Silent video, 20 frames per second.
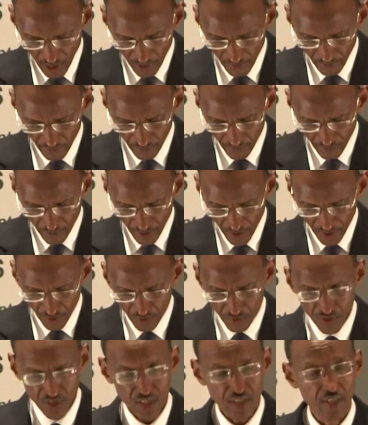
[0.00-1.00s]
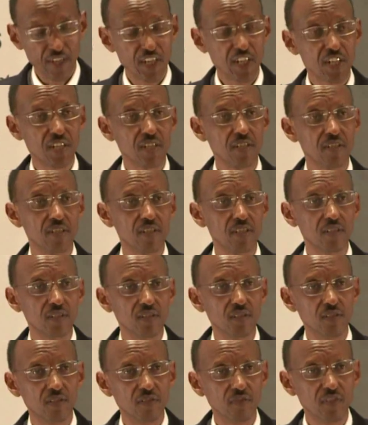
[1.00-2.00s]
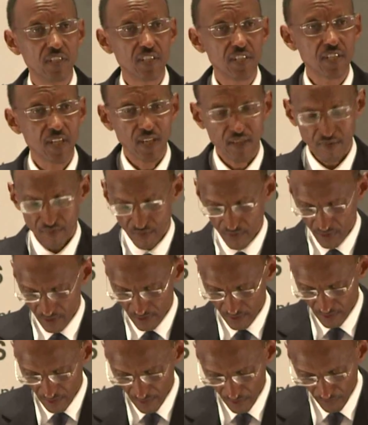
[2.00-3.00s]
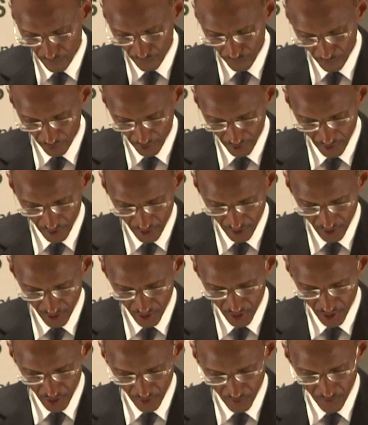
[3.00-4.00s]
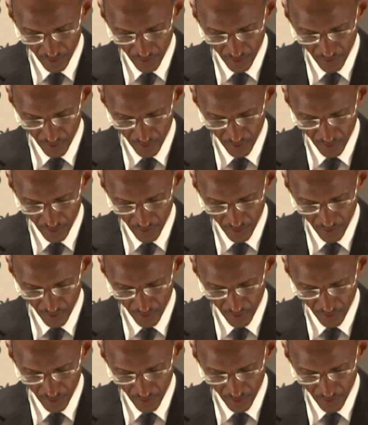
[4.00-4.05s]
the youth, on the dangers of HIV/AIDS helps,